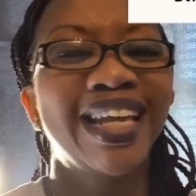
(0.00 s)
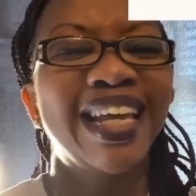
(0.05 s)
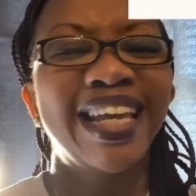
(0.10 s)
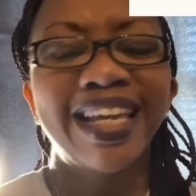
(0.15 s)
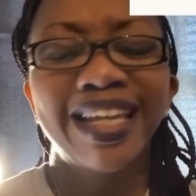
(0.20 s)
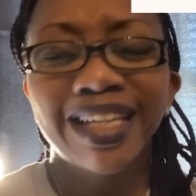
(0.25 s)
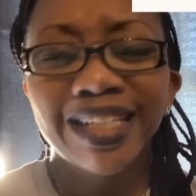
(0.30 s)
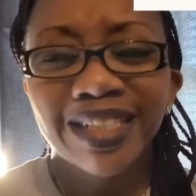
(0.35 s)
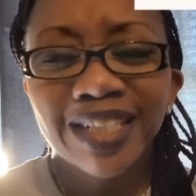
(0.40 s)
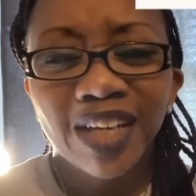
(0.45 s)

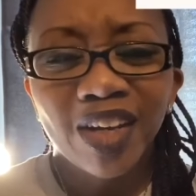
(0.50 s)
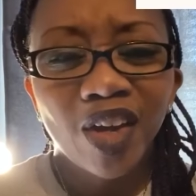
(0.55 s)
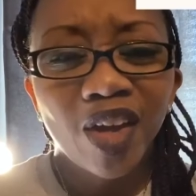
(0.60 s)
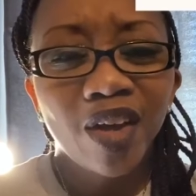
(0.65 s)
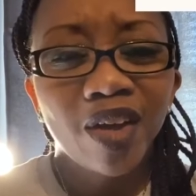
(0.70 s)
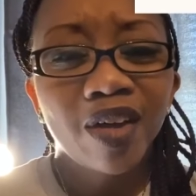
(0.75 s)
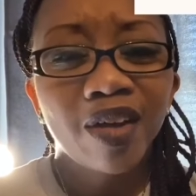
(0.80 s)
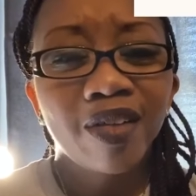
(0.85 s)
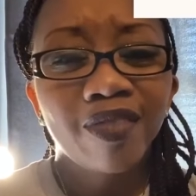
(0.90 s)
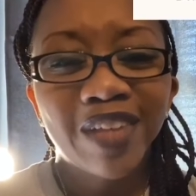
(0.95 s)
His
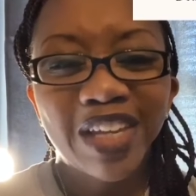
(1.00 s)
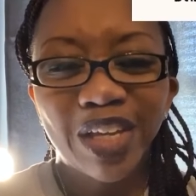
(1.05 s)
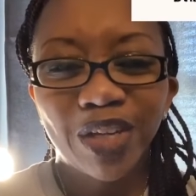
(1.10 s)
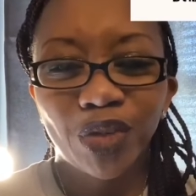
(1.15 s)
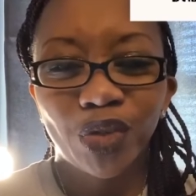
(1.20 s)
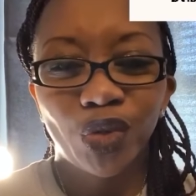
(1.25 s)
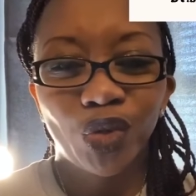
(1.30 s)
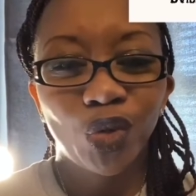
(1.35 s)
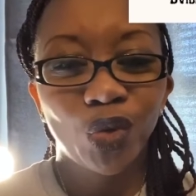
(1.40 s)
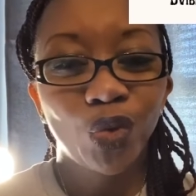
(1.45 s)
love
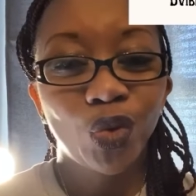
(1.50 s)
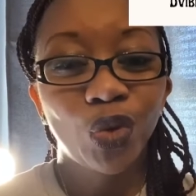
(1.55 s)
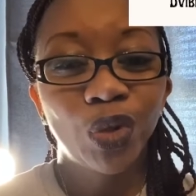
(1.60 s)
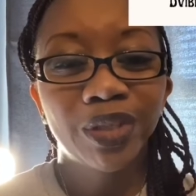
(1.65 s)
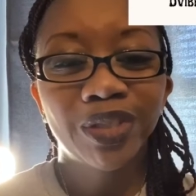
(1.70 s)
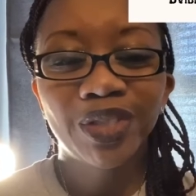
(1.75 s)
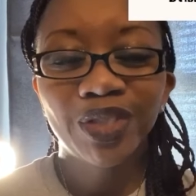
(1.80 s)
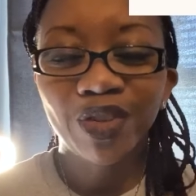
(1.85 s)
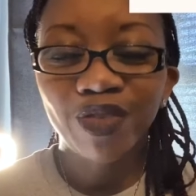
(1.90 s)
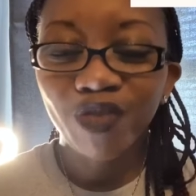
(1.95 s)

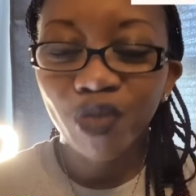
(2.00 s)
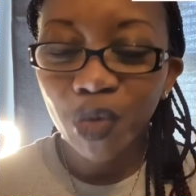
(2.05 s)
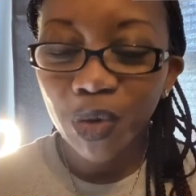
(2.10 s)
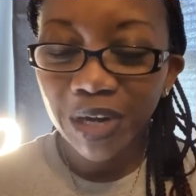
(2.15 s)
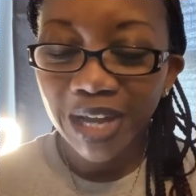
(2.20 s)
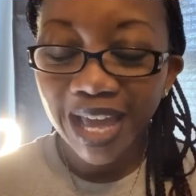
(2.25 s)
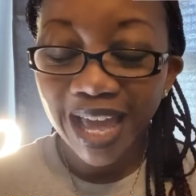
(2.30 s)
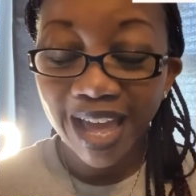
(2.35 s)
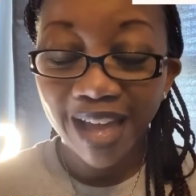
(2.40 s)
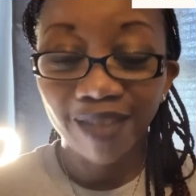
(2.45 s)
endures
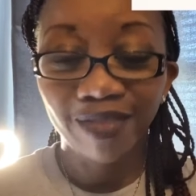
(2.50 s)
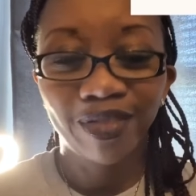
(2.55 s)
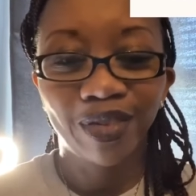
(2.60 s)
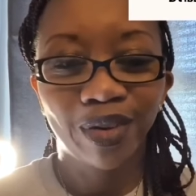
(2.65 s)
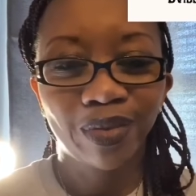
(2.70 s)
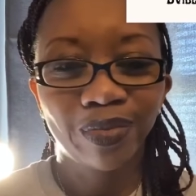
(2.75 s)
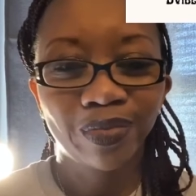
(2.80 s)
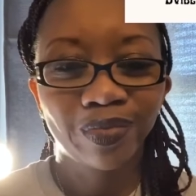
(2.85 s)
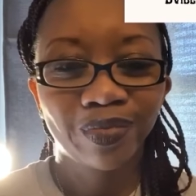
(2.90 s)
forever."